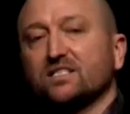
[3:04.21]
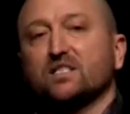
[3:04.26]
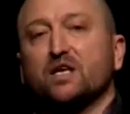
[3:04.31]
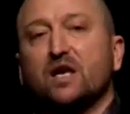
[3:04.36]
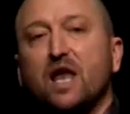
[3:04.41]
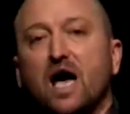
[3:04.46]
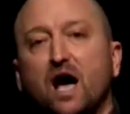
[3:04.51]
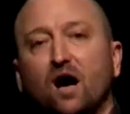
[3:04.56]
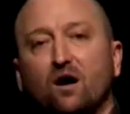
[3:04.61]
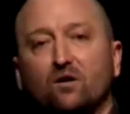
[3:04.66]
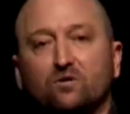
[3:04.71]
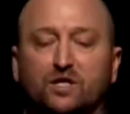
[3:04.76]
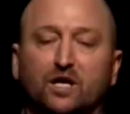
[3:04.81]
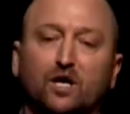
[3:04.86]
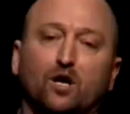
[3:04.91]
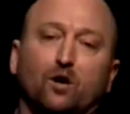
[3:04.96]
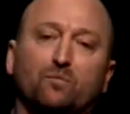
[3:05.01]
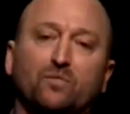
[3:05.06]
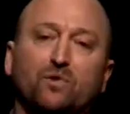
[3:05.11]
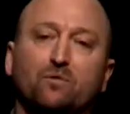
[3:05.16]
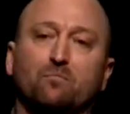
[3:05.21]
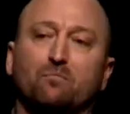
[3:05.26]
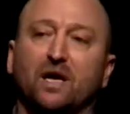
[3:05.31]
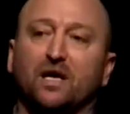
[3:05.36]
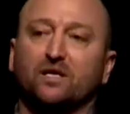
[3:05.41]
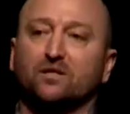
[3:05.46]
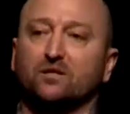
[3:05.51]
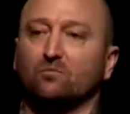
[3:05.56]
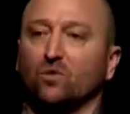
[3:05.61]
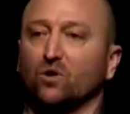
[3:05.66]
now to help them make the
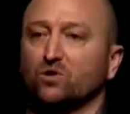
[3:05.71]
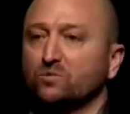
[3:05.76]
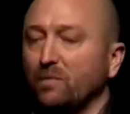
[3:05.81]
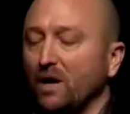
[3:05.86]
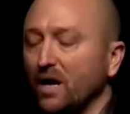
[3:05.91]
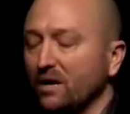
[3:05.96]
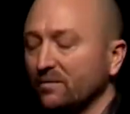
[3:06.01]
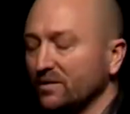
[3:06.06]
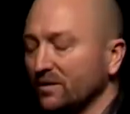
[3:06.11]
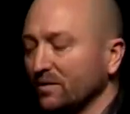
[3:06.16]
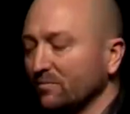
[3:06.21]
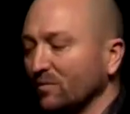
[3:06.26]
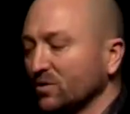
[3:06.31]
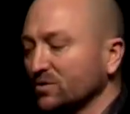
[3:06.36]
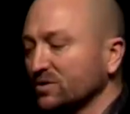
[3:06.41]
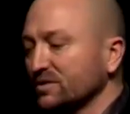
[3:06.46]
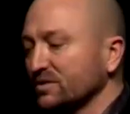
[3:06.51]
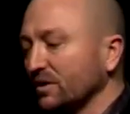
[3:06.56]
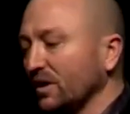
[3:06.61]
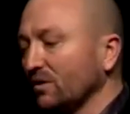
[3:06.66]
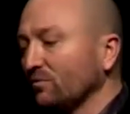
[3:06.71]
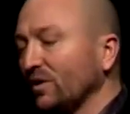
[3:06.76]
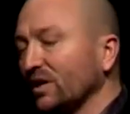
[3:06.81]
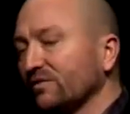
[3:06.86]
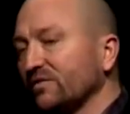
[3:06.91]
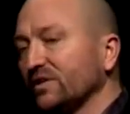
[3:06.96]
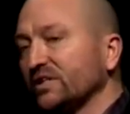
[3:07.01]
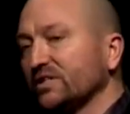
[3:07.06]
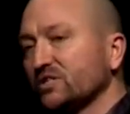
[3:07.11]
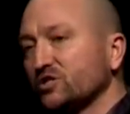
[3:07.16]
most relevant
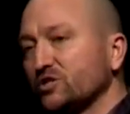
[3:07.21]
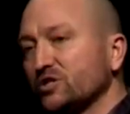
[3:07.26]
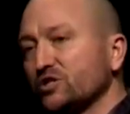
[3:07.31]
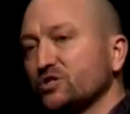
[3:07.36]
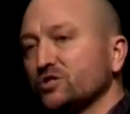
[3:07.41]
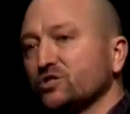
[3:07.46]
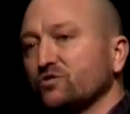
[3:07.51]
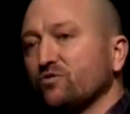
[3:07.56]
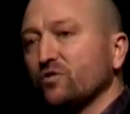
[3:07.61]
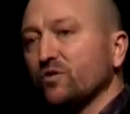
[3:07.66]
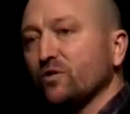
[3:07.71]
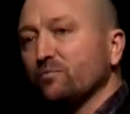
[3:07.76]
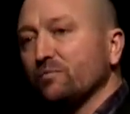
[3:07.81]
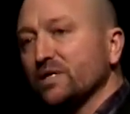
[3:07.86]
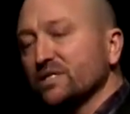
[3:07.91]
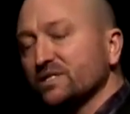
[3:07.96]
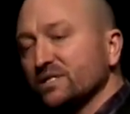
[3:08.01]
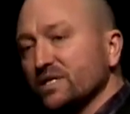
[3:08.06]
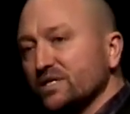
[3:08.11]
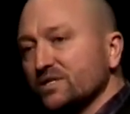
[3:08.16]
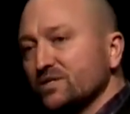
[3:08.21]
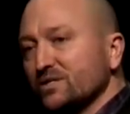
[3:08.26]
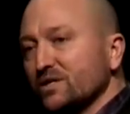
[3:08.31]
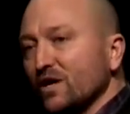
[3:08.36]
decisions for their business,